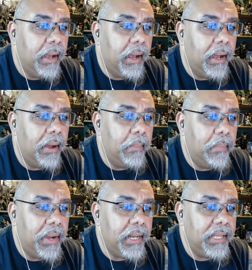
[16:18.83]
Uh,
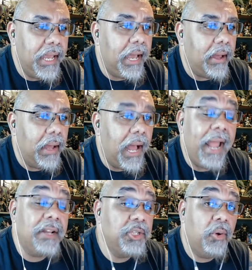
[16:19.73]
but yeah,
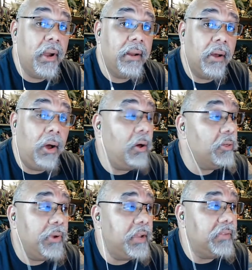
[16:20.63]
I enjoyed all
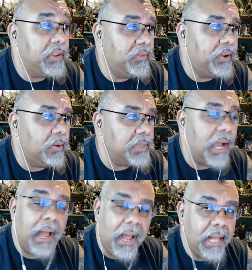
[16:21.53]
three of these films.
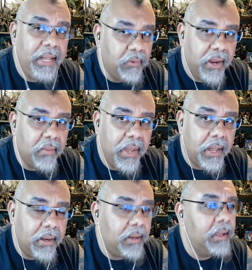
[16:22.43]
I highly
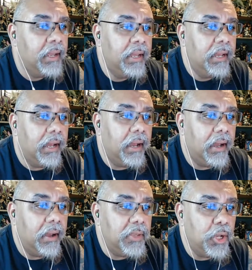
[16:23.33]
recommend
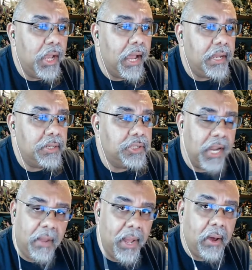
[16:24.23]
uh, you guys
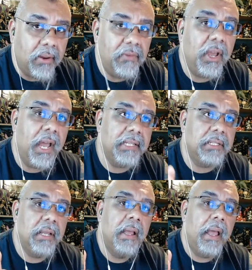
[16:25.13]
check them out. If you
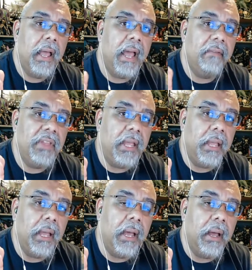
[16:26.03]
guys have
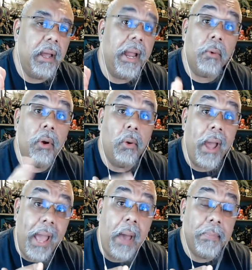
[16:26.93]
the uh, Arrow
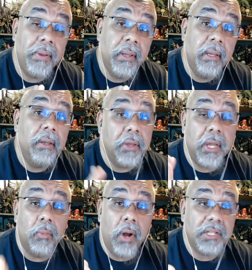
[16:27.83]
app, you
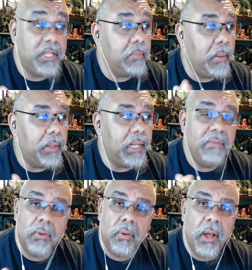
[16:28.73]
can watch them. I
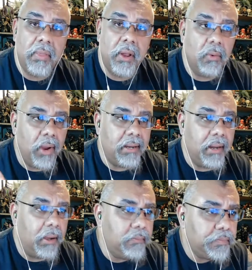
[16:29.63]
believe they're on there right
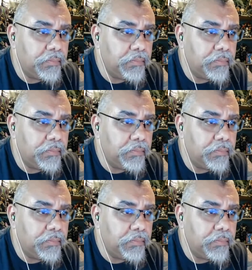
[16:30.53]
now.